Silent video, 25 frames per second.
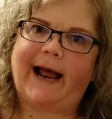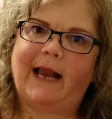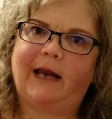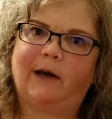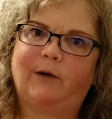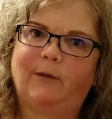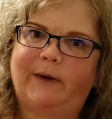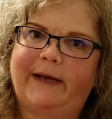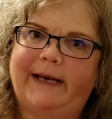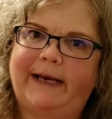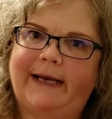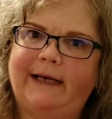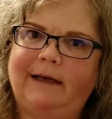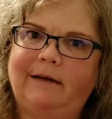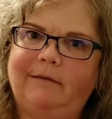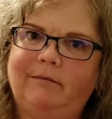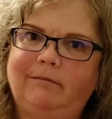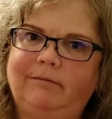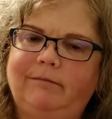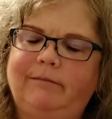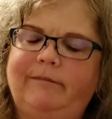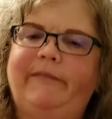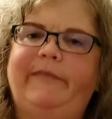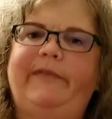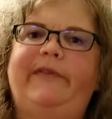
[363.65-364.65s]
Halloween
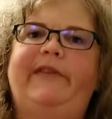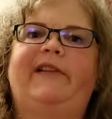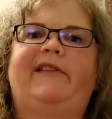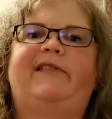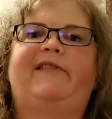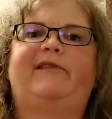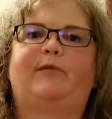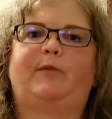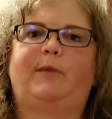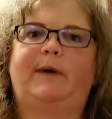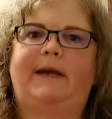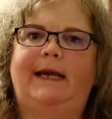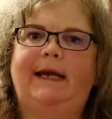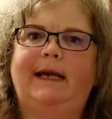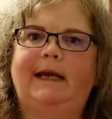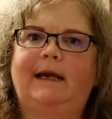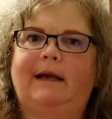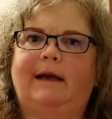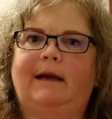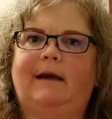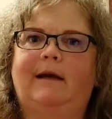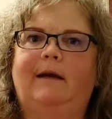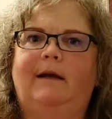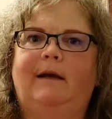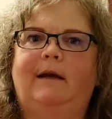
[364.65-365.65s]
this
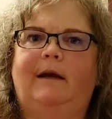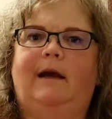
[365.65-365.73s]
week,